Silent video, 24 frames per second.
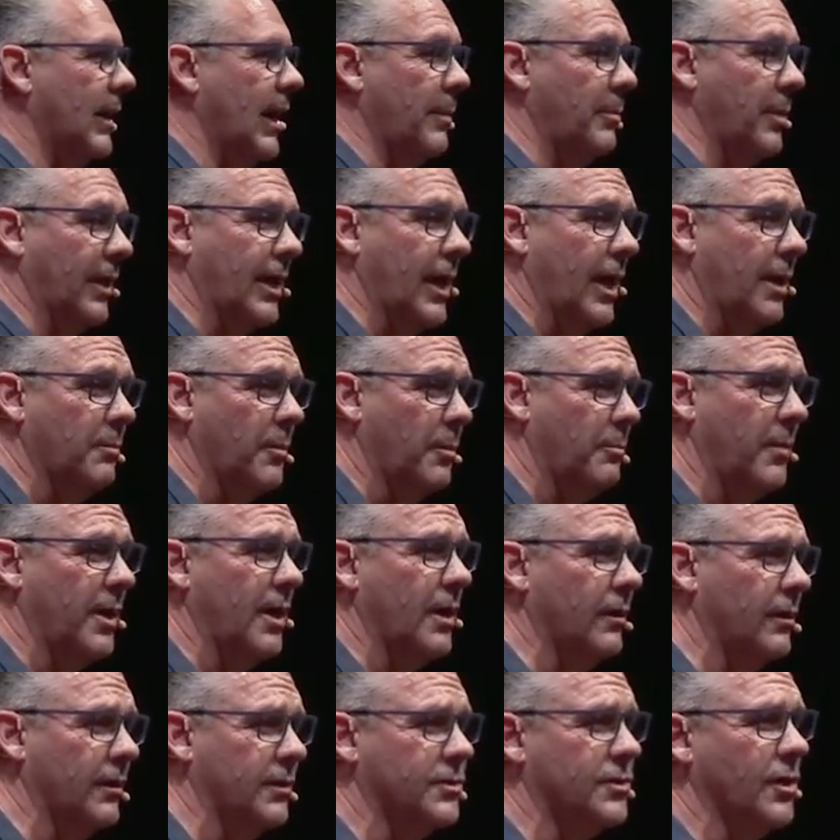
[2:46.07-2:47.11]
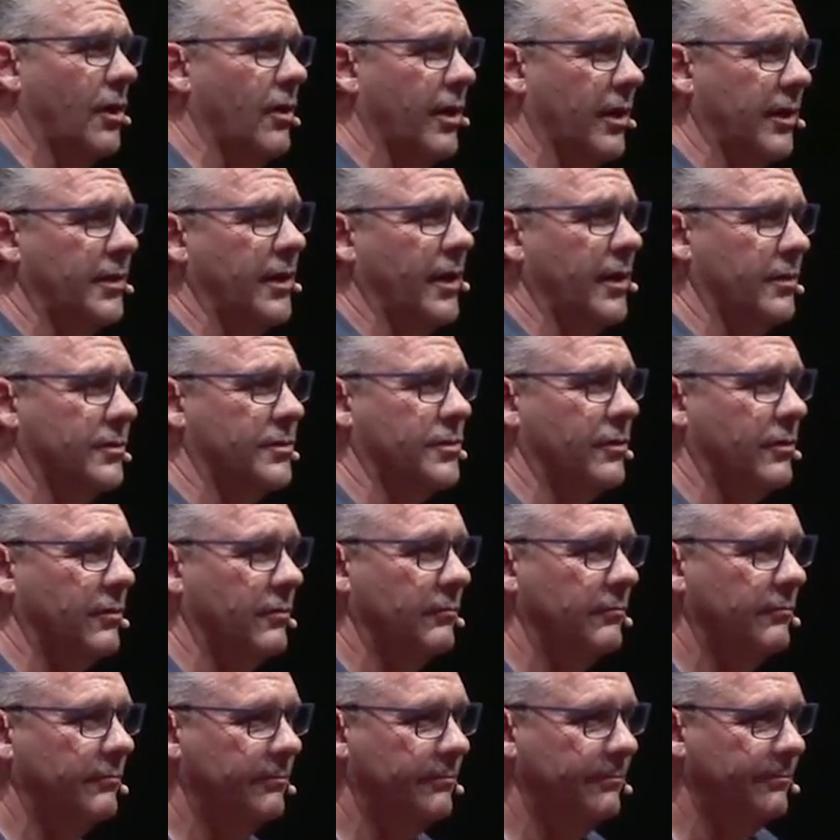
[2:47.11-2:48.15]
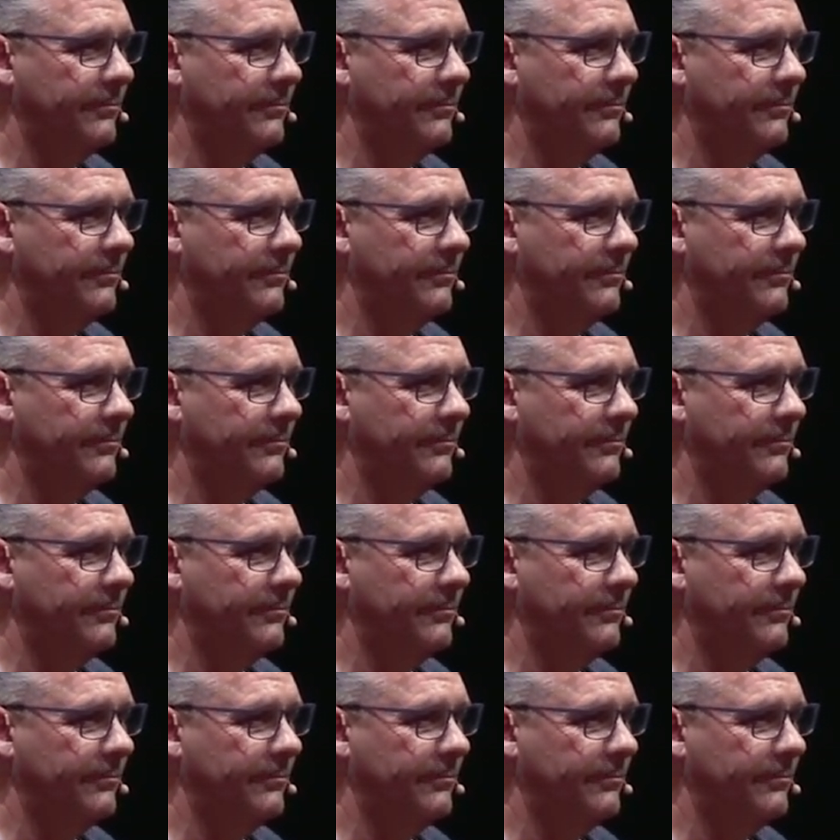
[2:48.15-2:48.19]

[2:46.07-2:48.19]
I became a male exotic dancer.